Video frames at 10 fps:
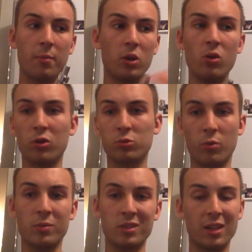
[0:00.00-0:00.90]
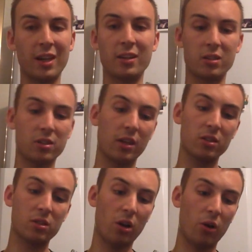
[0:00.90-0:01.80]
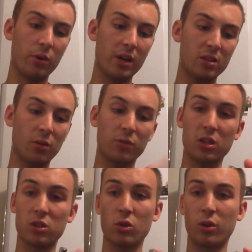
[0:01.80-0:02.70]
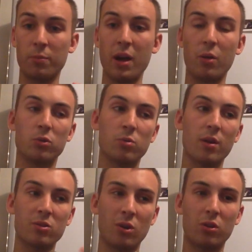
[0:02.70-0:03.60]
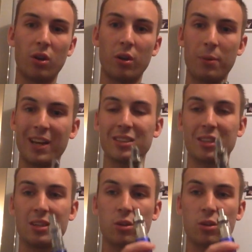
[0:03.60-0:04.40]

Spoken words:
but not as warm as the Atlantis gets, so it's obviously a solid metal as well, it's not a kind of plasticky